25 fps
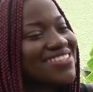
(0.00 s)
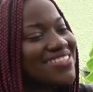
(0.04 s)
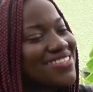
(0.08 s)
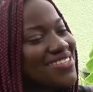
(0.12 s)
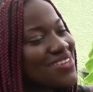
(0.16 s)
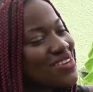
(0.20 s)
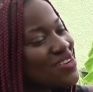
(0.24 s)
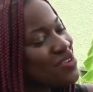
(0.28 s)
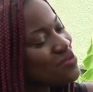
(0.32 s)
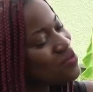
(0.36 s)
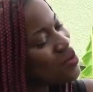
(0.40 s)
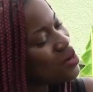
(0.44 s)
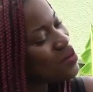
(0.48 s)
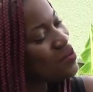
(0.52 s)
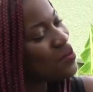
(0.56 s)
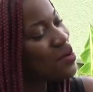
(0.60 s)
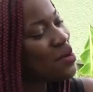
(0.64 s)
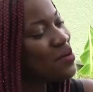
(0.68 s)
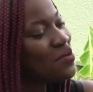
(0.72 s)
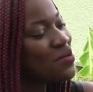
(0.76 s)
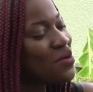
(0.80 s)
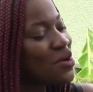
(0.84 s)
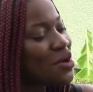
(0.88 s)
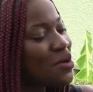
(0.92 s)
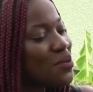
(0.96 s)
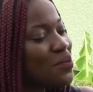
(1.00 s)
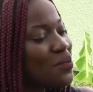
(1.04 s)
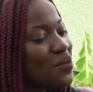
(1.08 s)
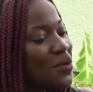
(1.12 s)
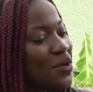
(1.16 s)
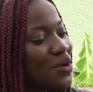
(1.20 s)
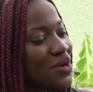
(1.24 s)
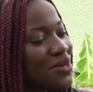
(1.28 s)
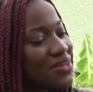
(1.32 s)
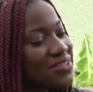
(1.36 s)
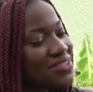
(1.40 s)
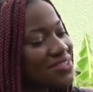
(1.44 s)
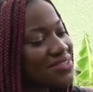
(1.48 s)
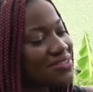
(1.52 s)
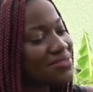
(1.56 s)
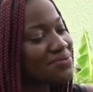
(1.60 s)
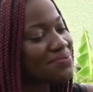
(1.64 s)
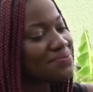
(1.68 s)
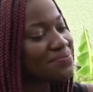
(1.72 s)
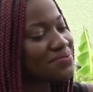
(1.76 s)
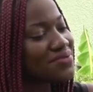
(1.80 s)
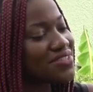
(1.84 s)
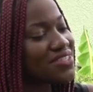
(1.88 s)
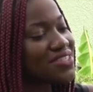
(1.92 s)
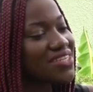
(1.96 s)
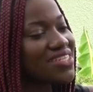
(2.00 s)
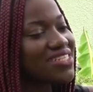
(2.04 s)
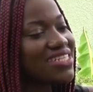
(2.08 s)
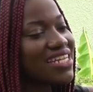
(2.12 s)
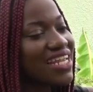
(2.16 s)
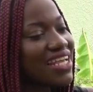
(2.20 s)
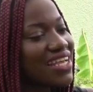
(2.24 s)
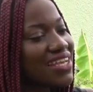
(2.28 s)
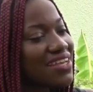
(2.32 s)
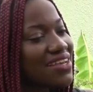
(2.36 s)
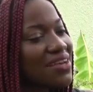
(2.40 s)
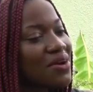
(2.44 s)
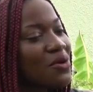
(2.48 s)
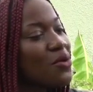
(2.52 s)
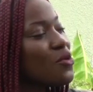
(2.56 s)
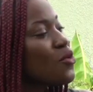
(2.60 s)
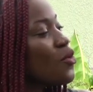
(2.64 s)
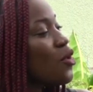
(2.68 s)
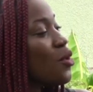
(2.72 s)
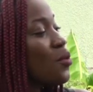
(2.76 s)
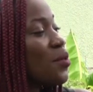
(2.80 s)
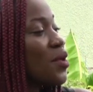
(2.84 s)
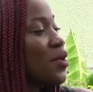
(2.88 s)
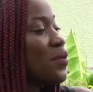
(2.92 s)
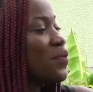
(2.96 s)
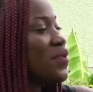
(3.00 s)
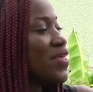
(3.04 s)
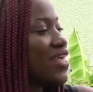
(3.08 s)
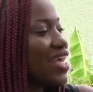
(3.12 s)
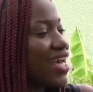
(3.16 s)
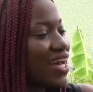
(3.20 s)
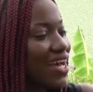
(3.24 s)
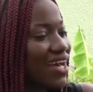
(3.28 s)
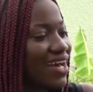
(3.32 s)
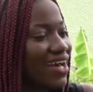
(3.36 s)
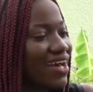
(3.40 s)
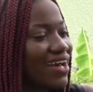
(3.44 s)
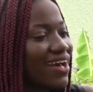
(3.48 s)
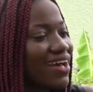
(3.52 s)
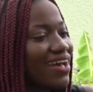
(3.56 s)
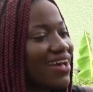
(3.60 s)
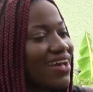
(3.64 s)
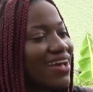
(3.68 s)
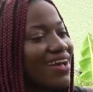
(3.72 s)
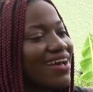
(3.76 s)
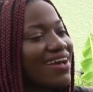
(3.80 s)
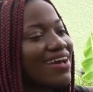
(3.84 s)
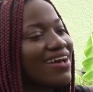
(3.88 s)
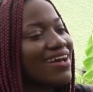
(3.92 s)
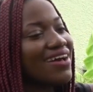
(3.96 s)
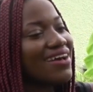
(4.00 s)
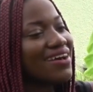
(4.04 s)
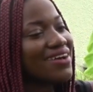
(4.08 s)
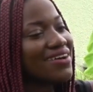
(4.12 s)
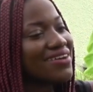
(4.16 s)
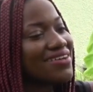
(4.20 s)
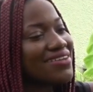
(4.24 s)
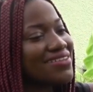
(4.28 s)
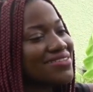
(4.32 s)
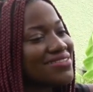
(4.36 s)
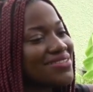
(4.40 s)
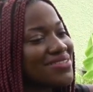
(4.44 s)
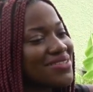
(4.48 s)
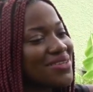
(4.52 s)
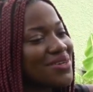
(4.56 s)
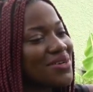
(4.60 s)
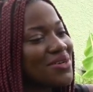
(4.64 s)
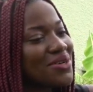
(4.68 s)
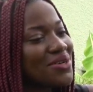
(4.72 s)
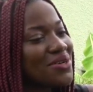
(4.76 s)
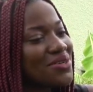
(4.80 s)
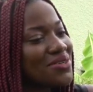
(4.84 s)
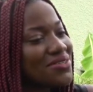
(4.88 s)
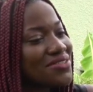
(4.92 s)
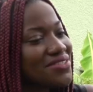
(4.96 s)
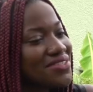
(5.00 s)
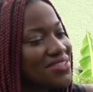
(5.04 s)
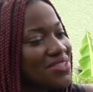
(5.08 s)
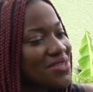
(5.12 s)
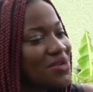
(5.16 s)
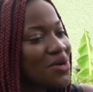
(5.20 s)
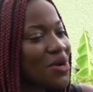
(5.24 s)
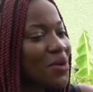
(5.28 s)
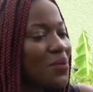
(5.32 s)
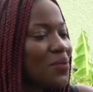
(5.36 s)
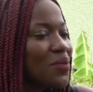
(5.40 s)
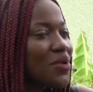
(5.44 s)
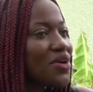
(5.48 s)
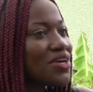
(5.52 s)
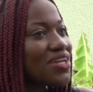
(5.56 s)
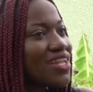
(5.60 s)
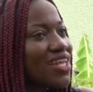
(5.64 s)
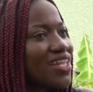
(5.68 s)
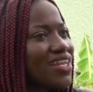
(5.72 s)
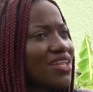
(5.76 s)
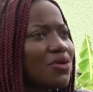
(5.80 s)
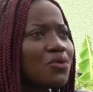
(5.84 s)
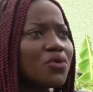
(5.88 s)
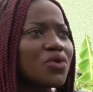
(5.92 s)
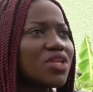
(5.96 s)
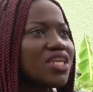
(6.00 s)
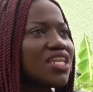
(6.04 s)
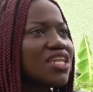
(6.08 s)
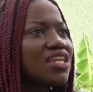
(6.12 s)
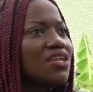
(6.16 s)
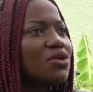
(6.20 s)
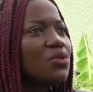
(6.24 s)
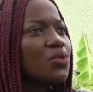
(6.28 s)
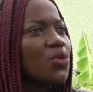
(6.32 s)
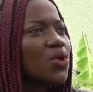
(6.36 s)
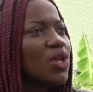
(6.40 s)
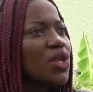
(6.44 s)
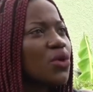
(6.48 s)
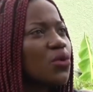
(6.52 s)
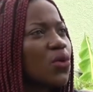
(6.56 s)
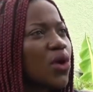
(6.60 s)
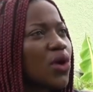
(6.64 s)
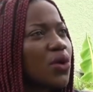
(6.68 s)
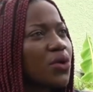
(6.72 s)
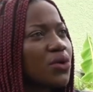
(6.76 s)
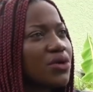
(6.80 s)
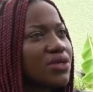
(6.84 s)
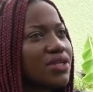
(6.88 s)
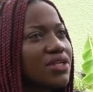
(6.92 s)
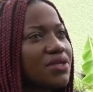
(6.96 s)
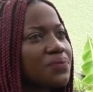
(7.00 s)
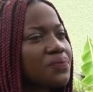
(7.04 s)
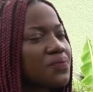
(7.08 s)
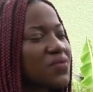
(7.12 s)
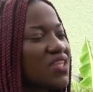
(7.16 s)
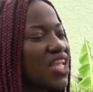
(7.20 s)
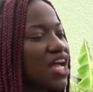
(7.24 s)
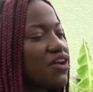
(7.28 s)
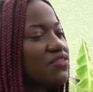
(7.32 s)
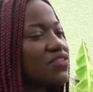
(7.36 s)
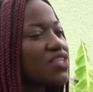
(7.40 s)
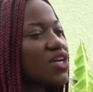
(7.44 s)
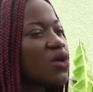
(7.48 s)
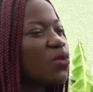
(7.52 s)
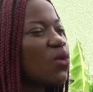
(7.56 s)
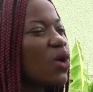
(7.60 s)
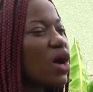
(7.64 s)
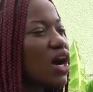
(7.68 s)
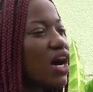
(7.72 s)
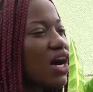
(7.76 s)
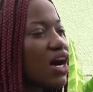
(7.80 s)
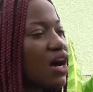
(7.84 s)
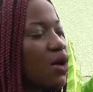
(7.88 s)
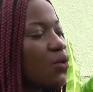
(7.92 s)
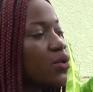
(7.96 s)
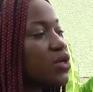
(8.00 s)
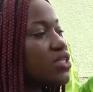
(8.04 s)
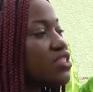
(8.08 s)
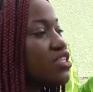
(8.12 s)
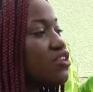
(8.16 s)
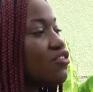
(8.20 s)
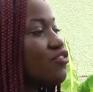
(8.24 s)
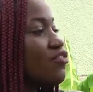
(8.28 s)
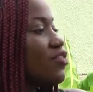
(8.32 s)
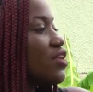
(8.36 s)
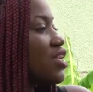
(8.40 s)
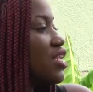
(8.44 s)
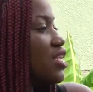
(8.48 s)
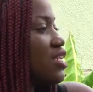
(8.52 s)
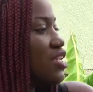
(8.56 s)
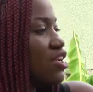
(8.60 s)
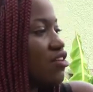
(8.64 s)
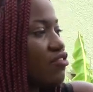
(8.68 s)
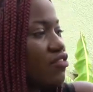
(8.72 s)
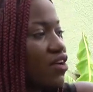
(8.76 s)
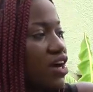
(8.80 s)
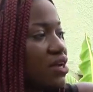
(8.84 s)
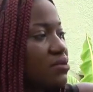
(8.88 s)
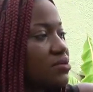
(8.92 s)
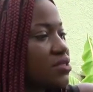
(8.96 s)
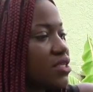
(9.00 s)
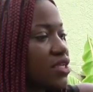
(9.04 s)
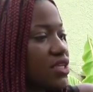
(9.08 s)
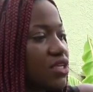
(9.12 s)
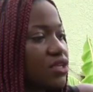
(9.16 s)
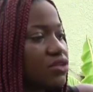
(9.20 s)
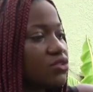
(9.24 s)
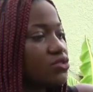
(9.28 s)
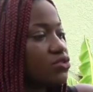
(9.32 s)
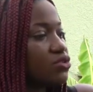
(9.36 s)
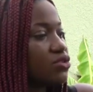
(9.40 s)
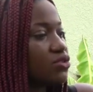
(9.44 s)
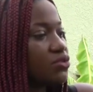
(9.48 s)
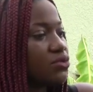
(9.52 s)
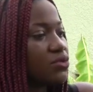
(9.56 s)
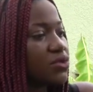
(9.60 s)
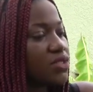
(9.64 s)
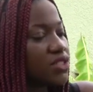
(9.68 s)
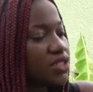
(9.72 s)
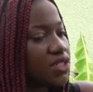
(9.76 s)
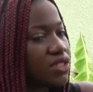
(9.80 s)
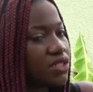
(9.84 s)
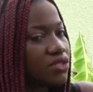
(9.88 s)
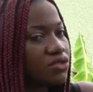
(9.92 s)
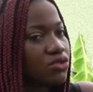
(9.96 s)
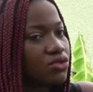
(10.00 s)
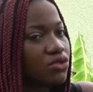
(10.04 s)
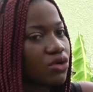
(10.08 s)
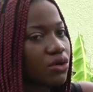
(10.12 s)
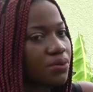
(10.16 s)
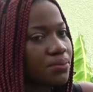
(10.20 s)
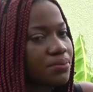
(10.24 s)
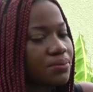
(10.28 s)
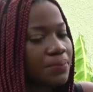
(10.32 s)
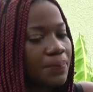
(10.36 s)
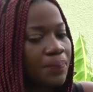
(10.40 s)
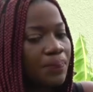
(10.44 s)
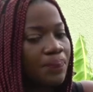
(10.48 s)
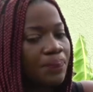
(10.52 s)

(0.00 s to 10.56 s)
So my mom got bored. She was like, unko baby, ah. So she got bored and then we didn't really work on it. After a while, I wasn't feeling the vibes again, so we just stopped.